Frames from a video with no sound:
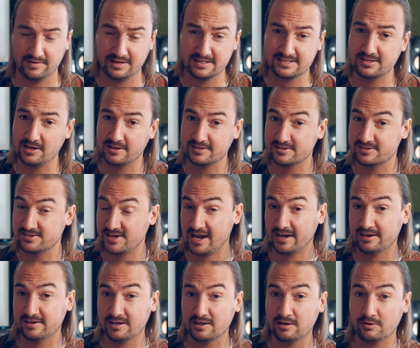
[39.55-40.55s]
It's not a
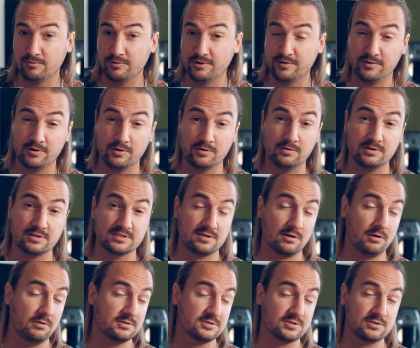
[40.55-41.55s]
technical review, it's
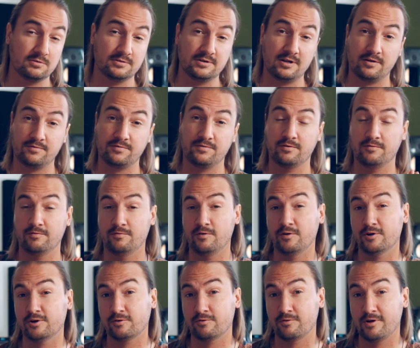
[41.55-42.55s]
also not for
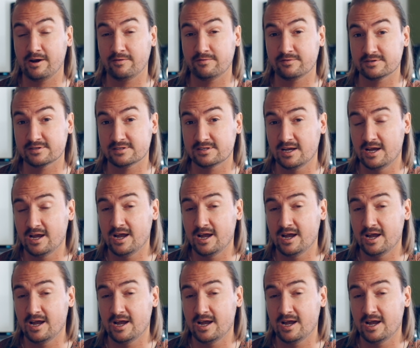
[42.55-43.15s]
photographers.